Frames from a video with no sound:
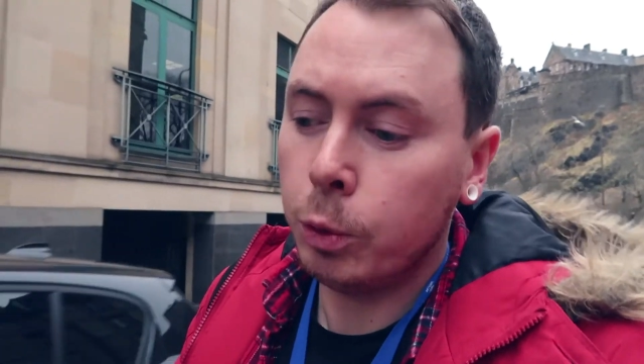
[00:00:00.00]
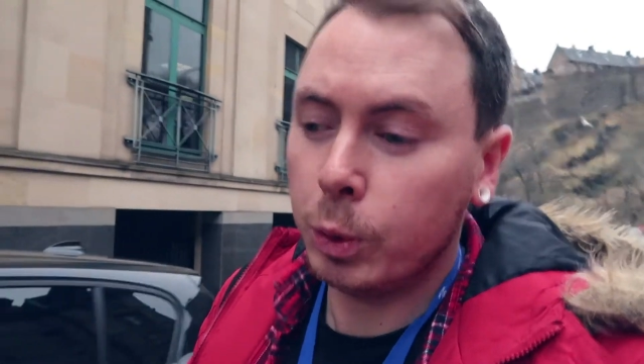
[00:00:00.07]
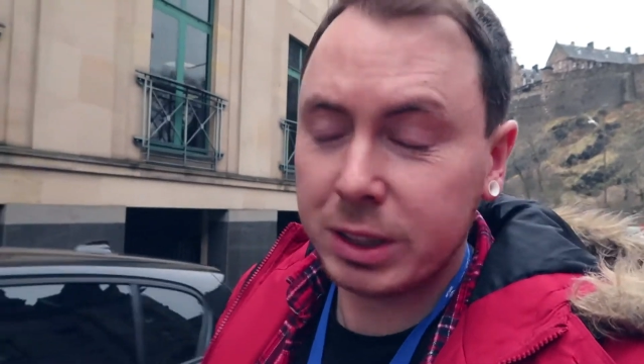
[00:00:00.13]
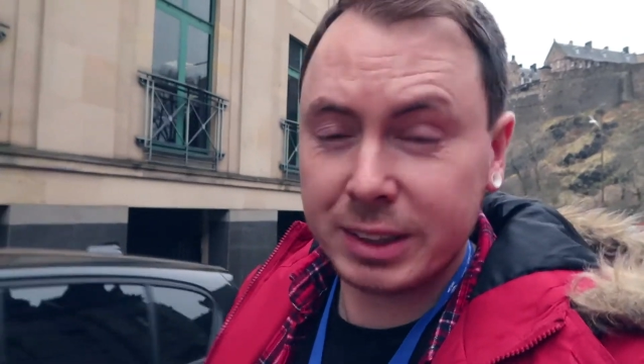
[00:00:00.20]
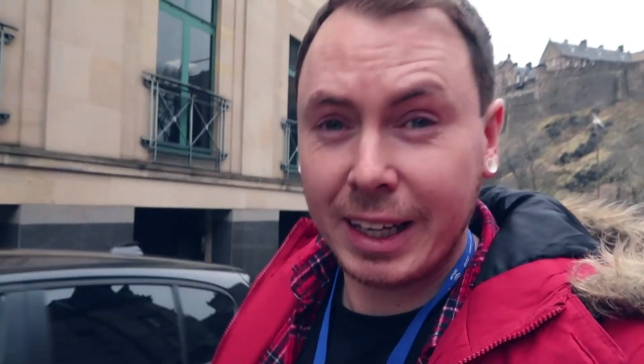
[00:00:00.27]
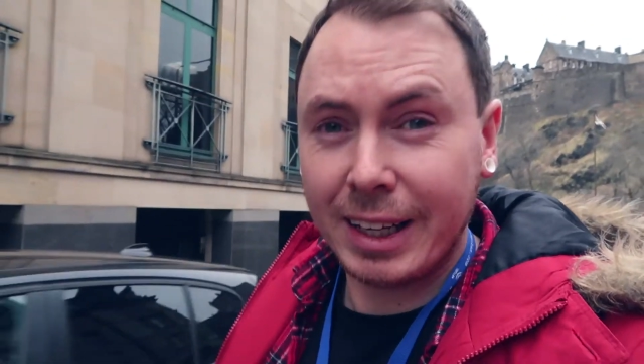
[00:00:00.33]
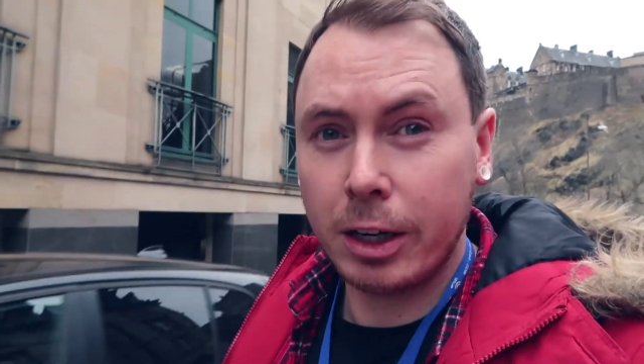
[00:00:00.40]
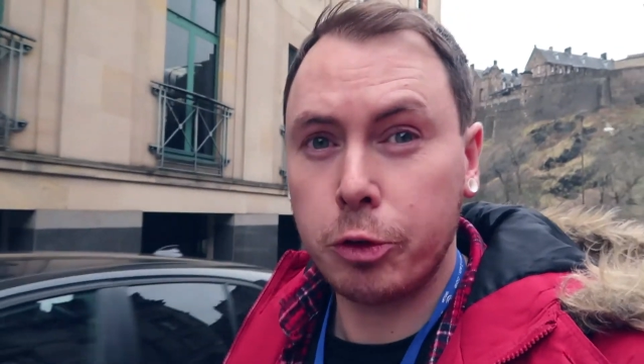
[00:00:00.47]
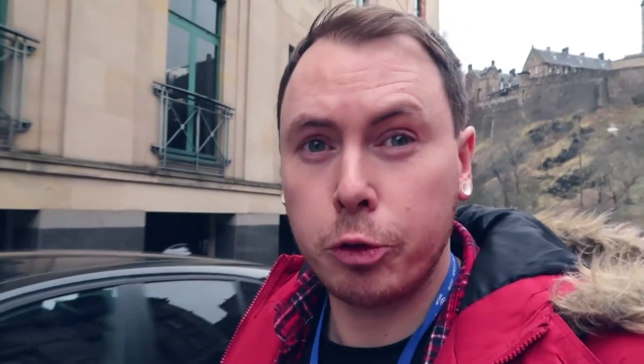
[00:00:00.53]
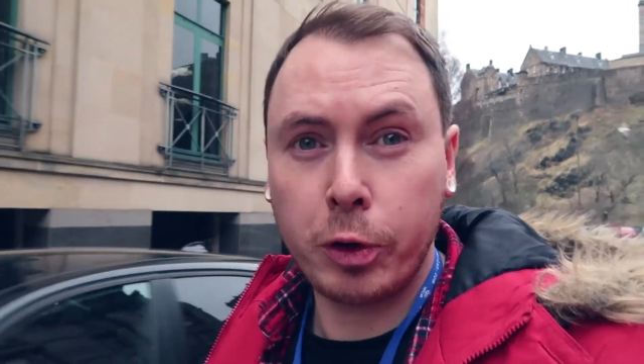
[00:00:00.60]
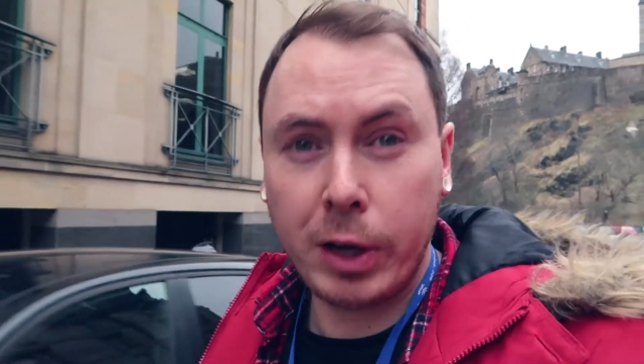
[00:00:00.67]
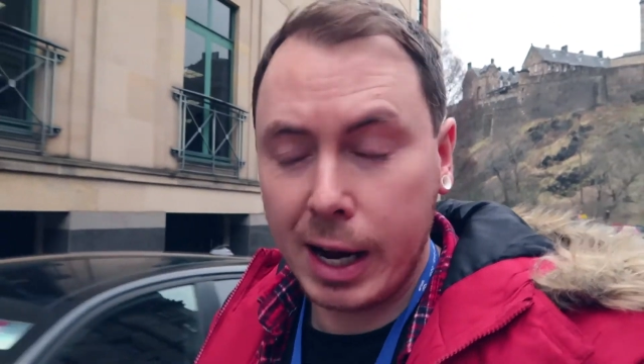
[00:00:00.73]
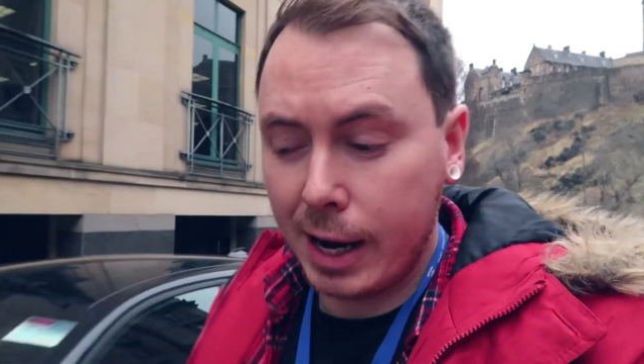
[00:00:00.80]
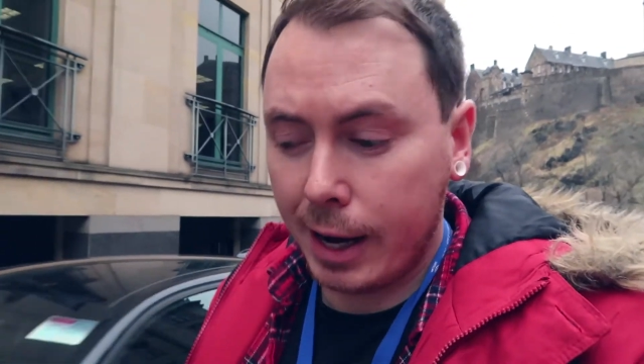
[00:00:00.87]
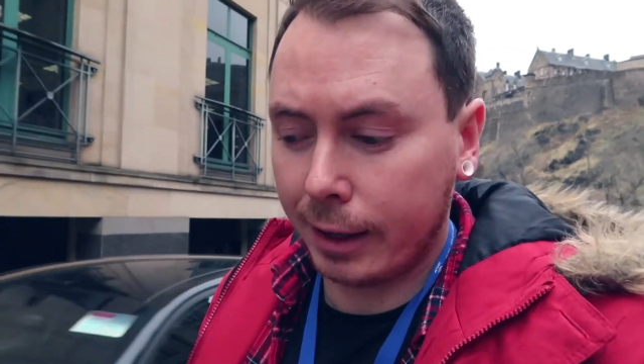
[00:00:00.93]
we're starting
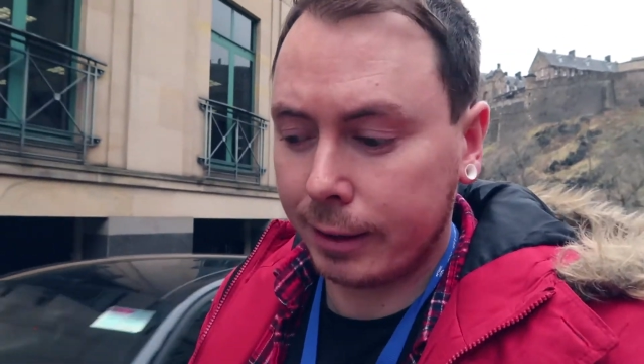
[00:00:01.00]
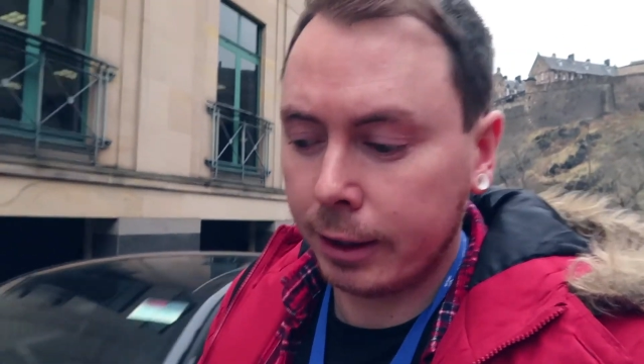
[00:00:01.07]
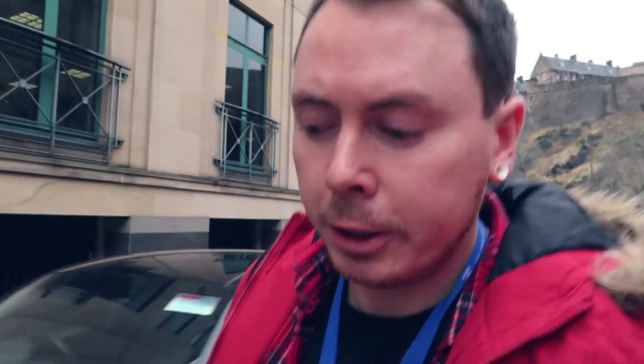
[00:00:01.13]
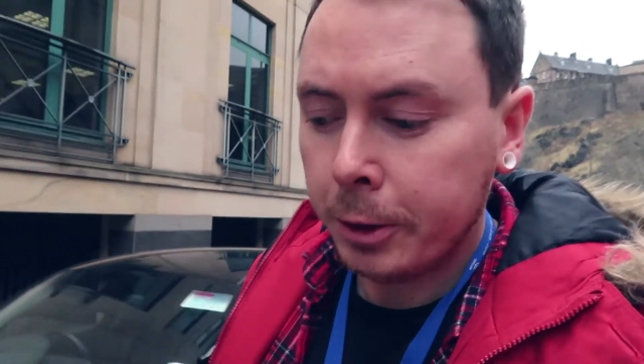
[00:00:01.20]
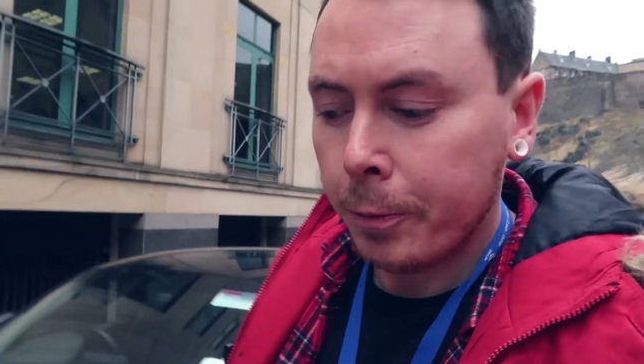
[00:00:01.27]
React.